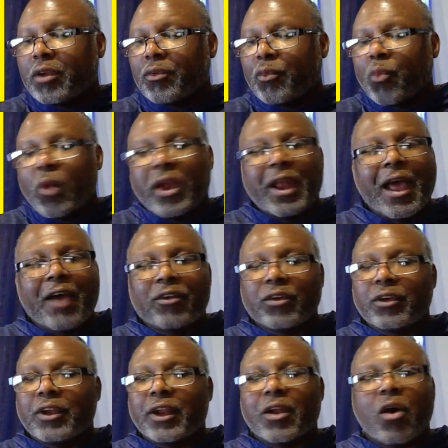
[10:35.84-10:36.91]
went out
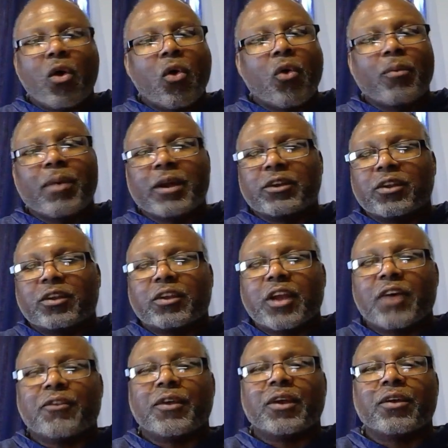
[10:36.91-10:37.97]
and did a whole bunch of
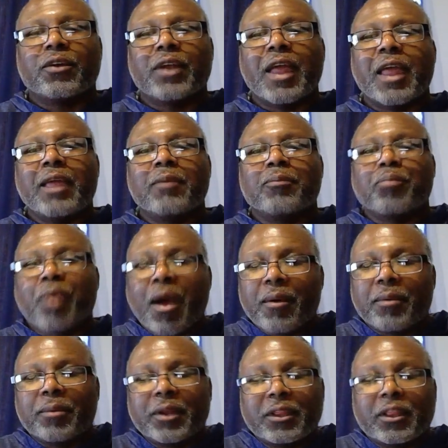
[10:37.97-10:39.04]
stuff in her name,
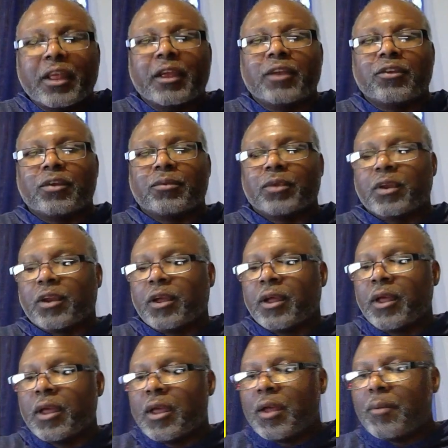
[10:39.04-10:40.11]
probably thinking she was going to
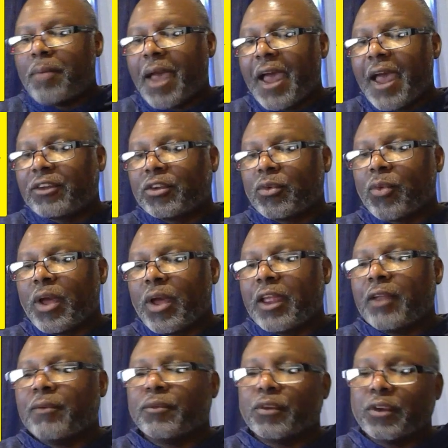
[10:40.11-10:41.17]
pass
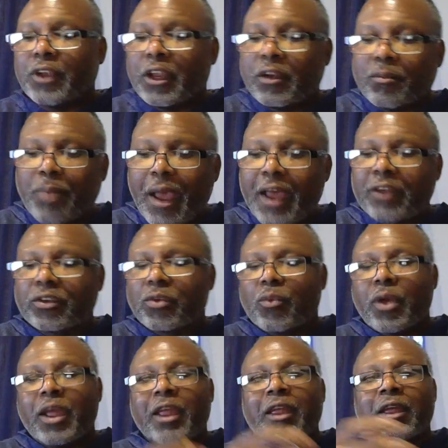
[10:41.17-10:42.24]
away. Didn't pass
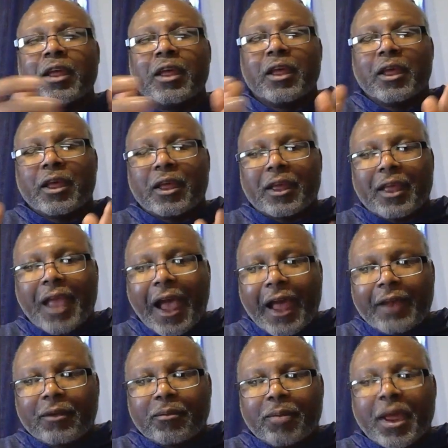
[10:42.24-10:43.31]
away,
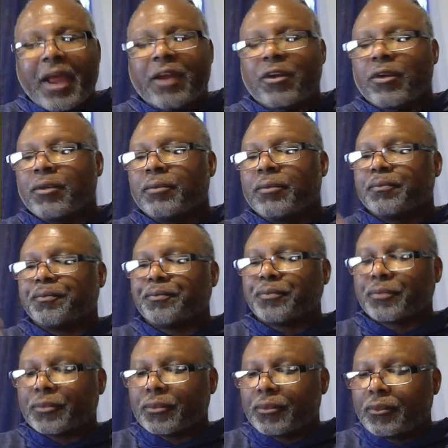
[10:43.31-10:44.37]
got better,
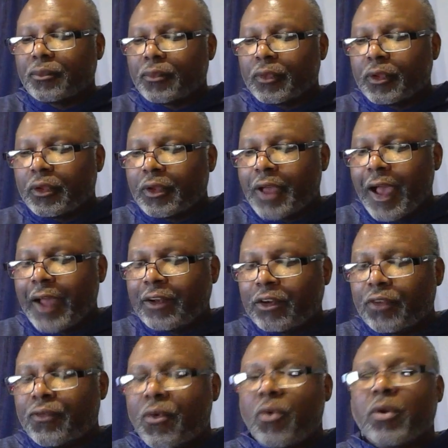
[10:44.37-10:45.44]
got
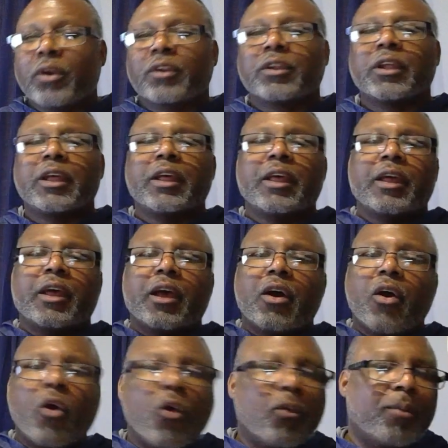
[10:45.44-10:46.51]
divorced,
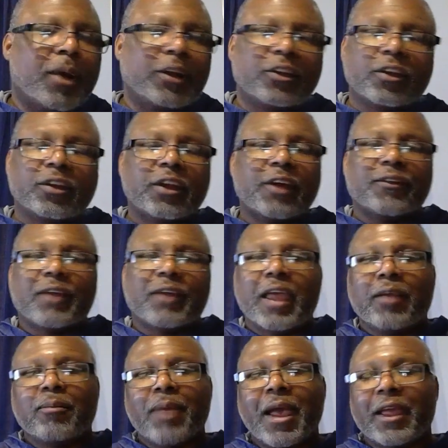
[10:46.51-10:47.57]
whole bunch of stuff
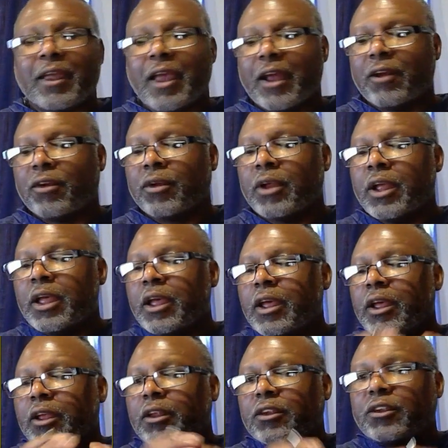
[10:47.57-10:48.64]
came back at her.
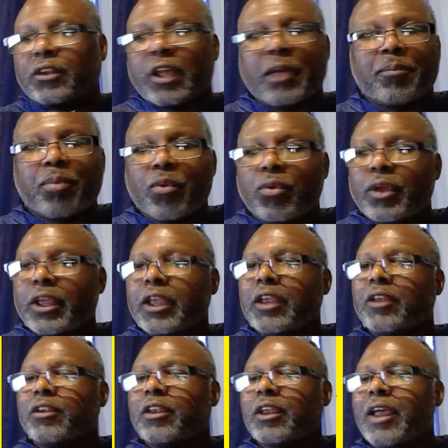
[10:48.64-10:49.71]
Simple,
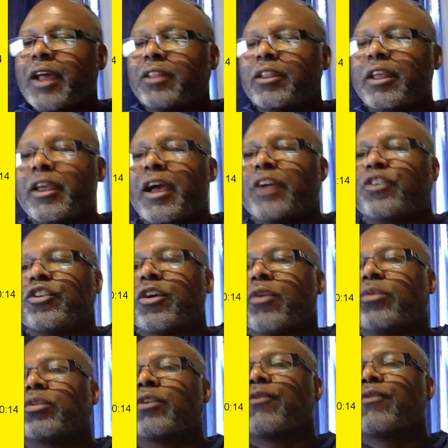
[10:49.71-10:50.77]
easy. I think I showed the